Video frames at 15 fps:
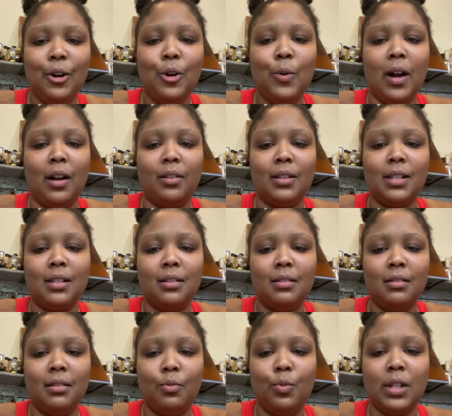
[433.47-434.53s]
Who else?
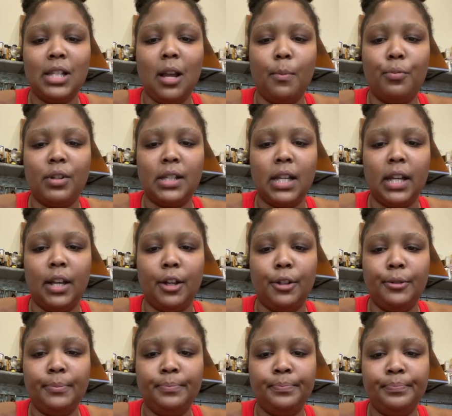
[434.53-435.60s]
What's up,
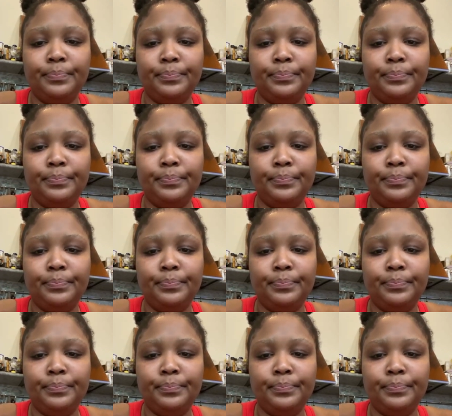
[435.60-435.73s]
Brazil?